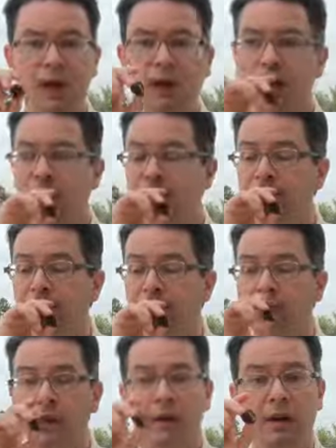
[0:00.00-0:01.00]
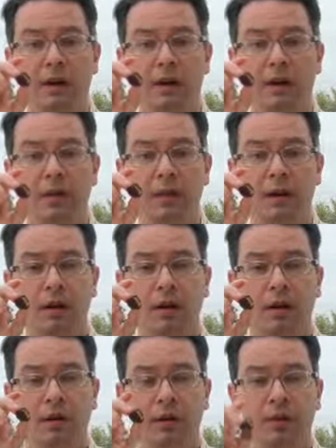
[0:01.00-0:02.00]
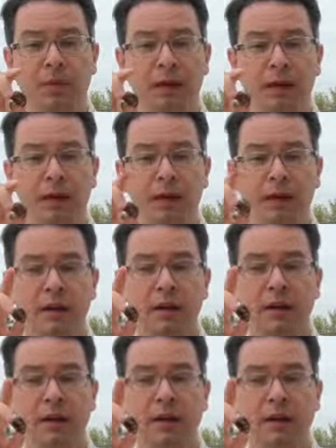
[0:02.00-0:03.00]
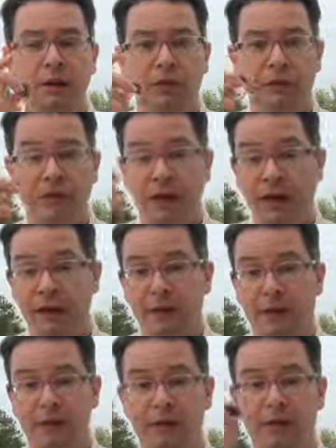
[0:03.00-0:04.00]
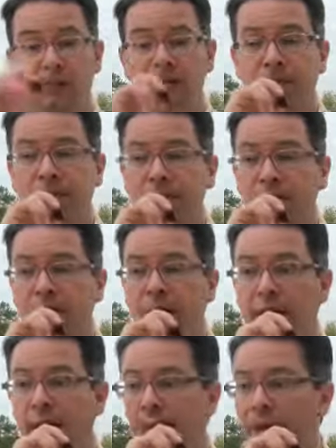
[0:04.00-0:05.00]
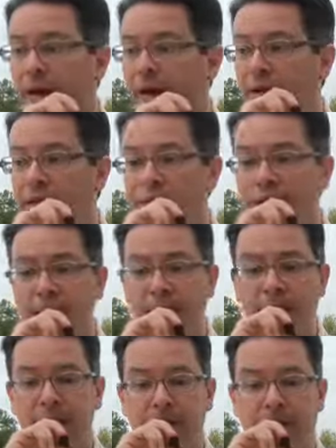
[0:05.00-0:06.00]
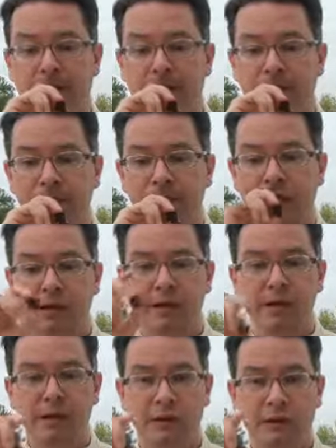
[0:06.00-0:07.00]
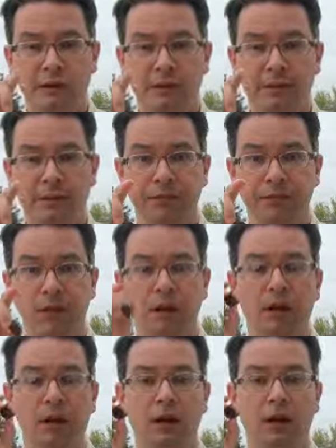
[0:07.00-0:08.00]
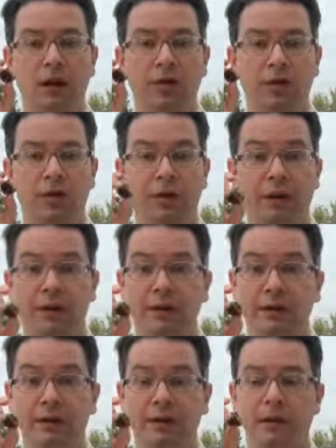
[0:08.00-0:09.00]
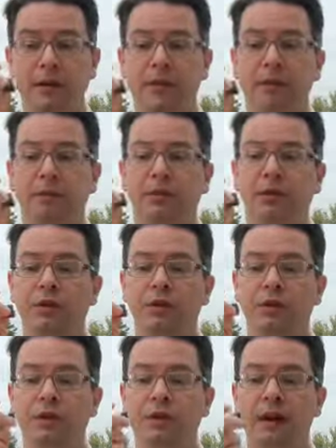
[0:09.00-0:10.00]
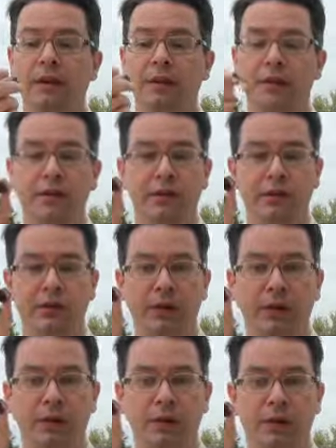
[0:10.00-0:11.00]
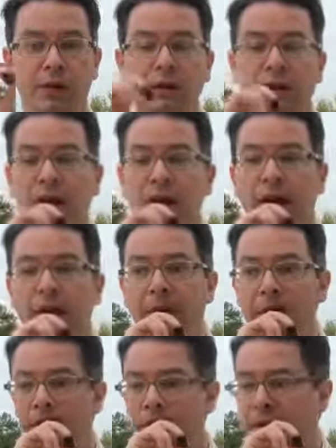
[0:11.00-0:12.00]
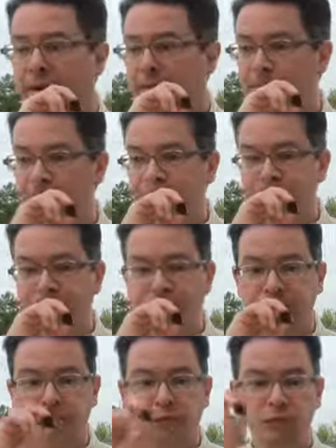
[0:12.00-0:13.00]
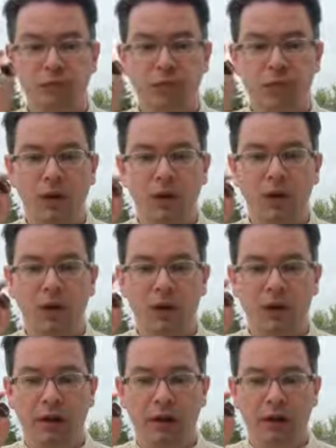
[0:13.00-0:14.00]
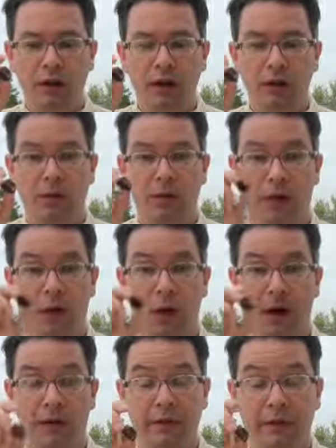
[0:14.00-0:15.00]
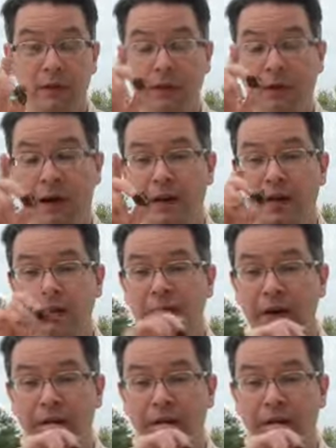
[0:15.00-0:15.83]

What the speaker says: We have a blueberry. We have to restock on that soon, and then we have a sea salt, which is very nice. A little different style than this because there's no caramel. And then we have a dark chocolate with guava. The guava is